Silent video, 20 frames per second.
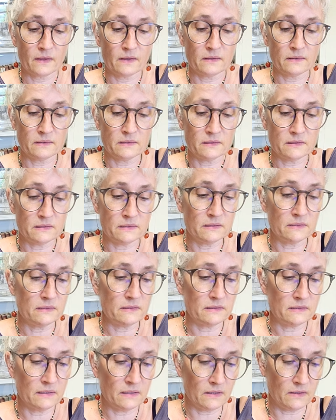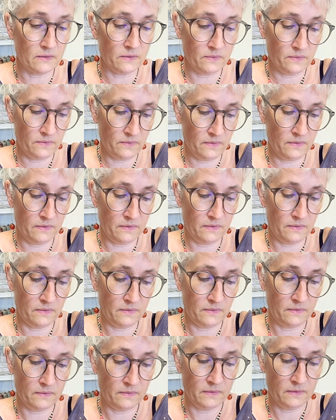So, all
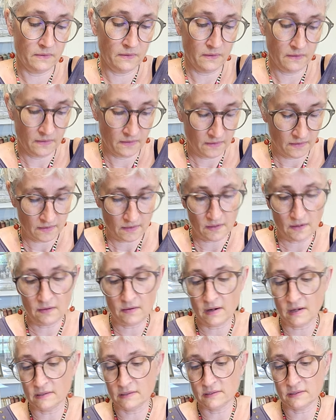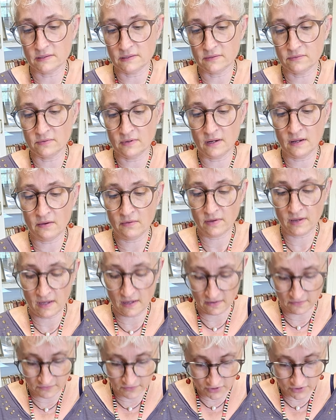right. So now I have